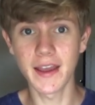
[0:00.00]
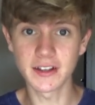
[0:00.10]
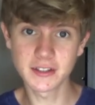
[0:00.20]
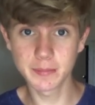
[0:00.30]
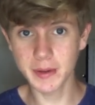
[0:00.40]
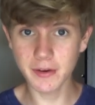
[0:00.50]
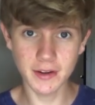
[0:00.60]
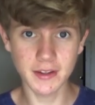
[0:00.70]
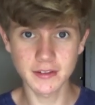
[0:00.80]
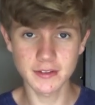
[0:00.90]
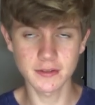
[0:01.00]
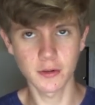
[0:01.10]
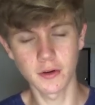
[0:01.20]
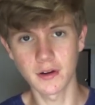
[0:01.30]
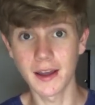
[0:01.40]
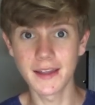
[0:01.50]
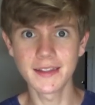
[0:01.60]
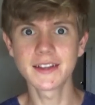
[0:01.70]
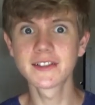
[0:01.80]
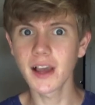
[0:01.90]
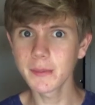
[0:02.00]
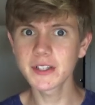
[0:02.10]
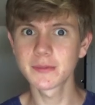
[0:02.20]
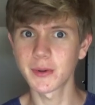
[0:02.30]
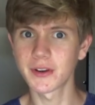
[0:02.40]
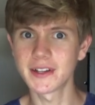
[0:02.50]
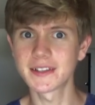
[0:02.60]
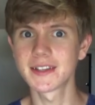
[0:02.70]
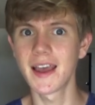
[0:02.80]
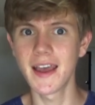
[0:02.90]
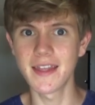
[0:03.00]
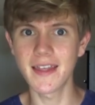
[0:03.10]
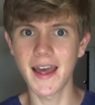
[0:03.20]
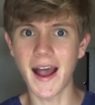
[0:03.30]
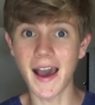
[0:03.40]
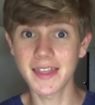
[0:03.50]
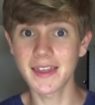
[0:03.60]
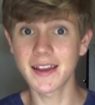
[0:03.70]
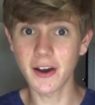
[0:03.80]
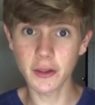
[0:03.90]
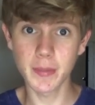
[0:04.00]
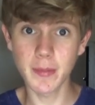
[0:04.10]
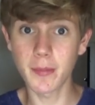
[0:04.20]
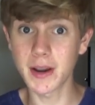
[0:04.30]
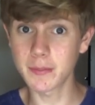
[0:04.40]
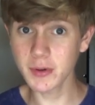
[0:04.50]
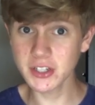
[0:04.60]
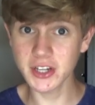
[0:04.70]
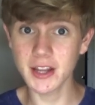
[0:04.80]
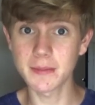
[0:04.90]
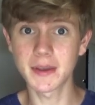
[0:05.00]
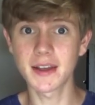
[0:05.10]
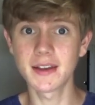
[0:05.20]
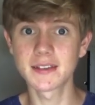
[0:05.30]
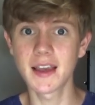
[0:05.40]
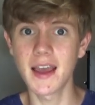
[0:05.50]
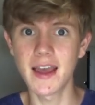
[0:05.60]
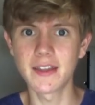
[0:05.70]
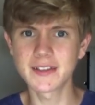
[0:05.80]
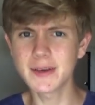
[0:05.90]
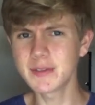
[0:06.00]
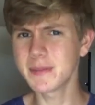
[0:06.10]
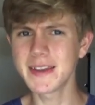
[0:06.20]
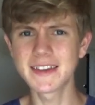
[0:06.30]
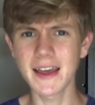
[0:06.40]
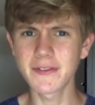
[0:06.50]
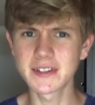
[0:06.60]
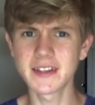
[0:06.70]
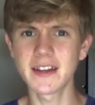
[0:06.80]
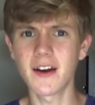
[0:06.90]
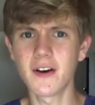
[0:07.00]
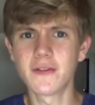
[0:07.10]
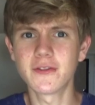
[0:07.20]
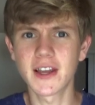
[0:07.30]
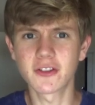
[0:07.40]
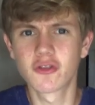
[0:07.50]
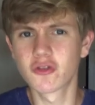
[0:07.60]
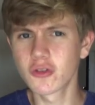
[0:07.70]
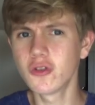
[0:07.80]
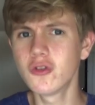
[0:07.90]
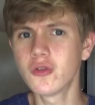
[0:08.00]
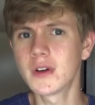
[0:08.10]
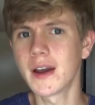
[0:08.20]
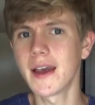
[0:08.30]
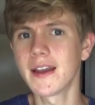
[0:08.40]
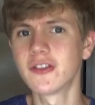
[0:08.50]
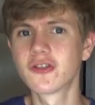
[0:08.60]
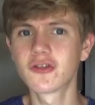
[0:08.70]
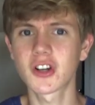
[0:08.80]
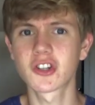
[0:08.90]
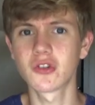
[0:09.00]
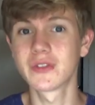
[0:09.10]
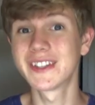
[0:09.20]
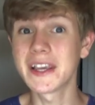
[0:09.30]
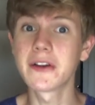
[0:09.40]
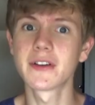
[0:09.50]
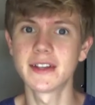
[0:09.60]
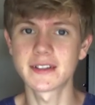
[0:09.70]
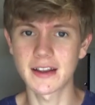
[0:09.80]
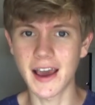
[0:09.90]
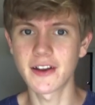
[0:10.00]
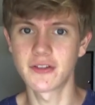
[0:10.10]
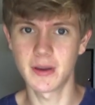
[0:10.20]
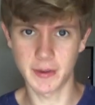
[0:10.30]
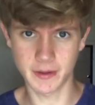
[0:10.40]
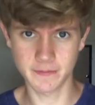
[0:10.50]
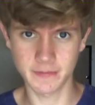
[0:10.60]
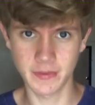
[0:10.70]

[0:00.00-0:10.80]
experience, or at least some experience, that I think other people might appreciate because there seems to be a deficit of like true instructional series on hydro dipping.